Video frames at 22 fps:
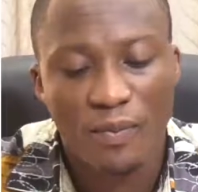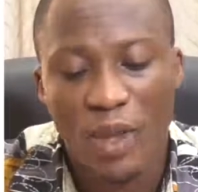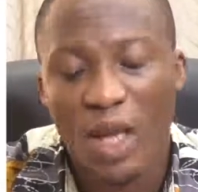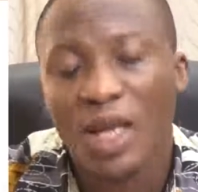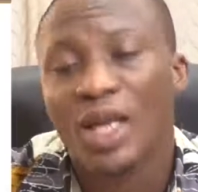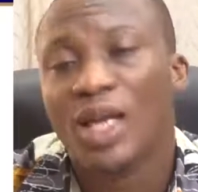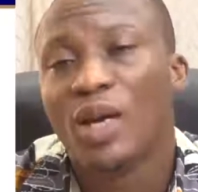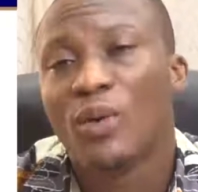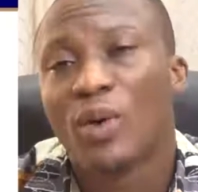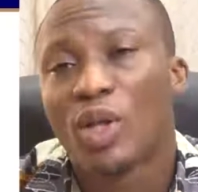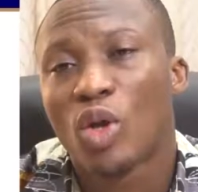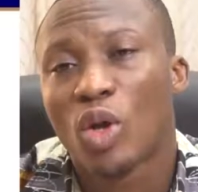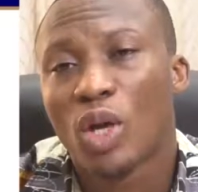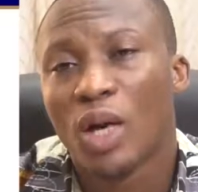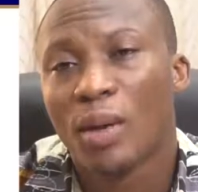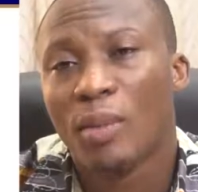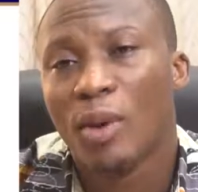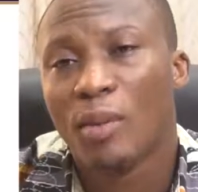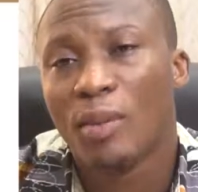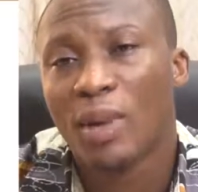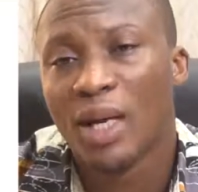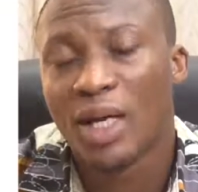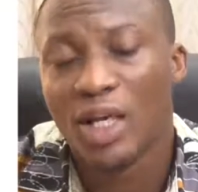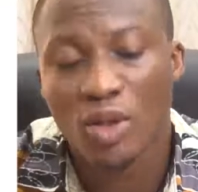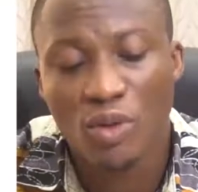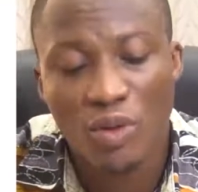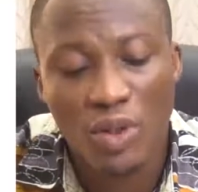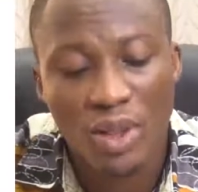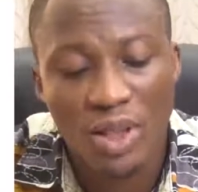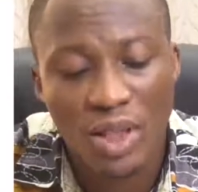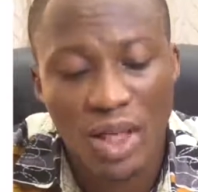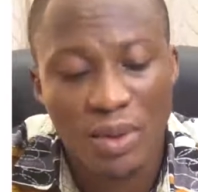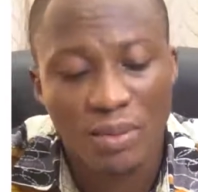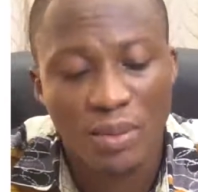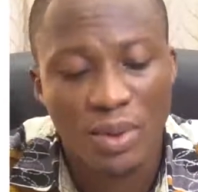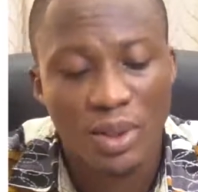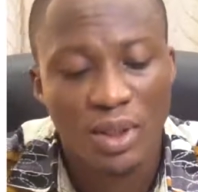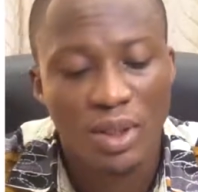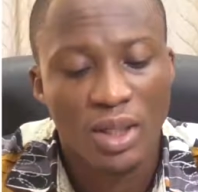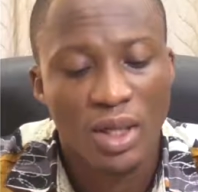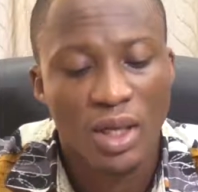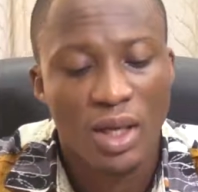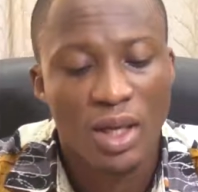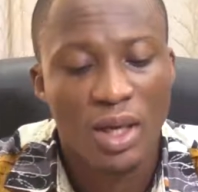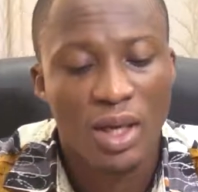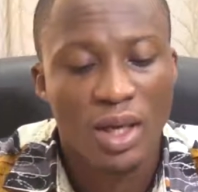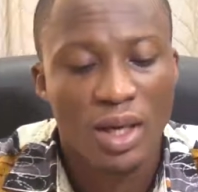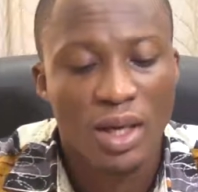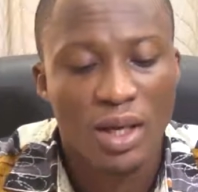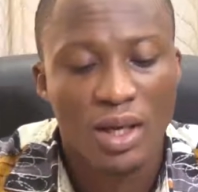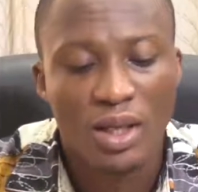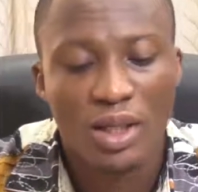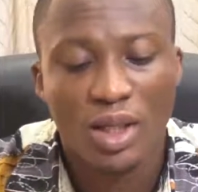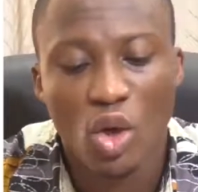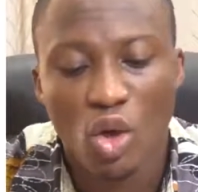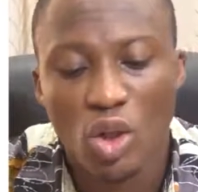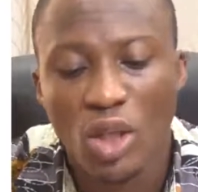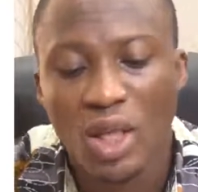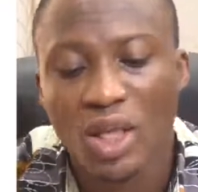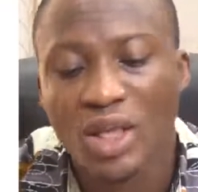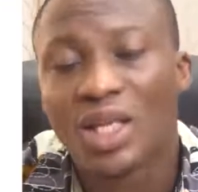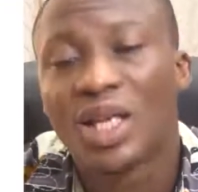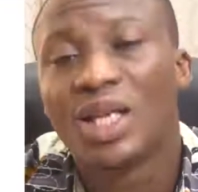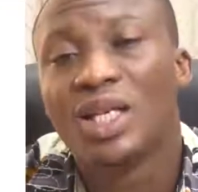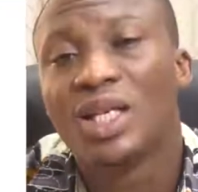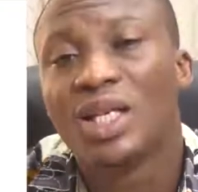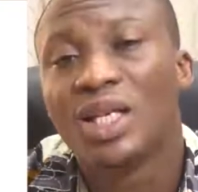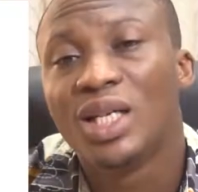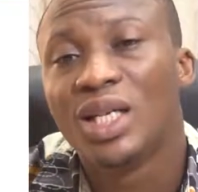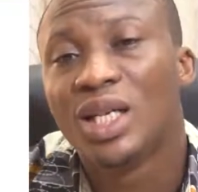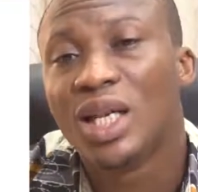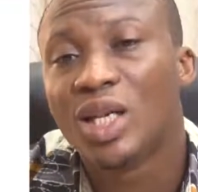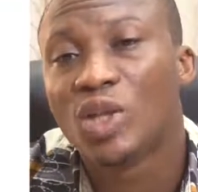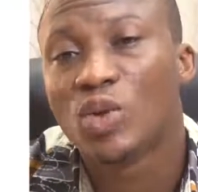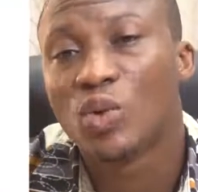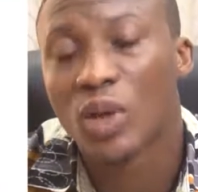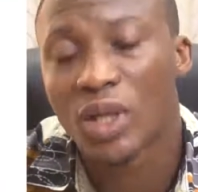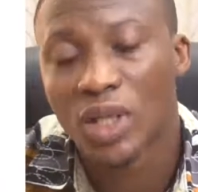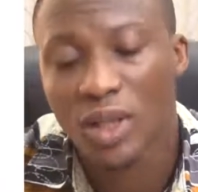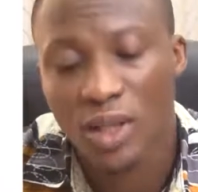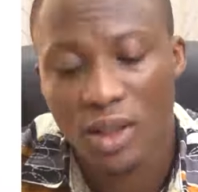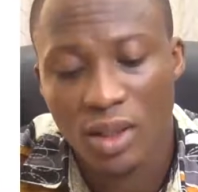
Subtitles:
And here we're talking about monetary terms. Is the authentication needed to